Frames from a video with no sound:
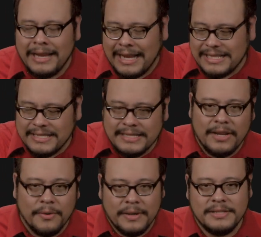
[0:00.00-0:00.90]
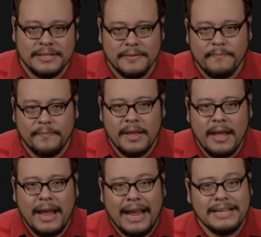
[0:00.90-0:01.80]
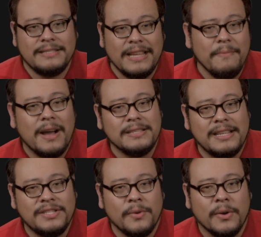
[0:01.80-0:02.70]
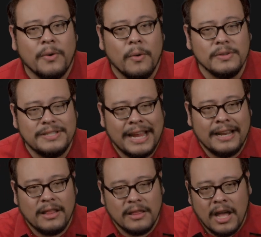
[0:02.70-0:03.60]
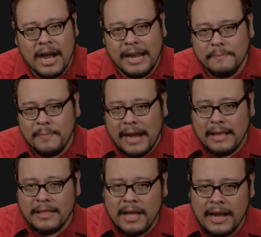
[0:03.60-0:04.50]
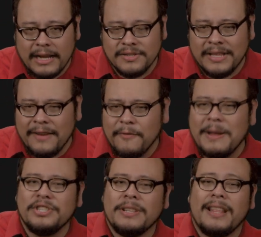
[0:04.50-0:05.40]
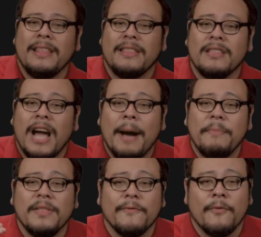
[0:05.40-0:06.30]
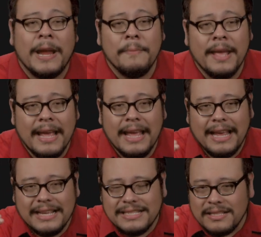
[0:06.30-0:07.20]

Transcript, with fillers: in a single instant. A CMOS sensor records data line by line, so the information collected at the top of the frame is